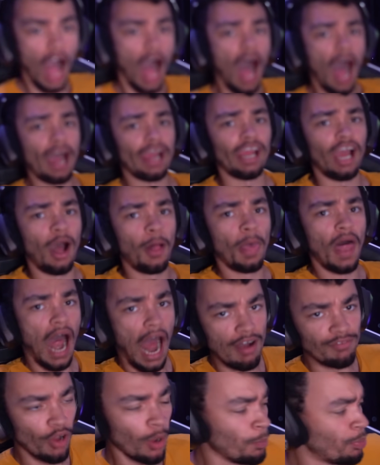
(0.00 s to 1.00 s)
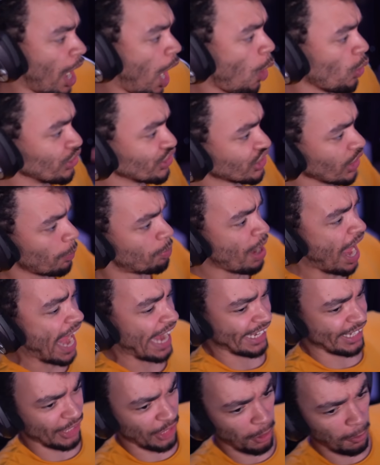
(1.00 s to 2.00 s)
I have a bone to
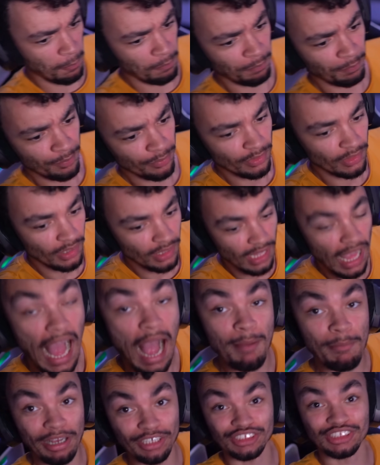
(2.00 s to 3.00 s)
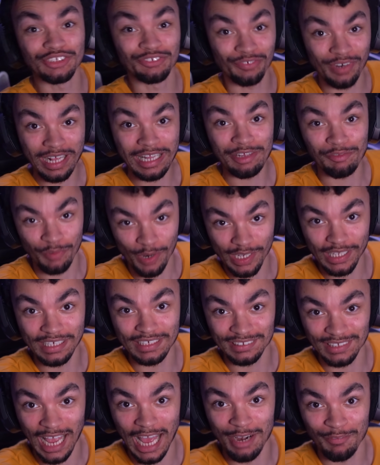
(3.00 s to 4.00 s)
pick! I'm actually really, really
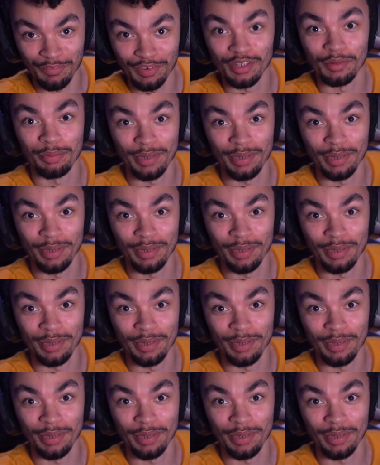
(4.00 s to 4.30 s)
excited for the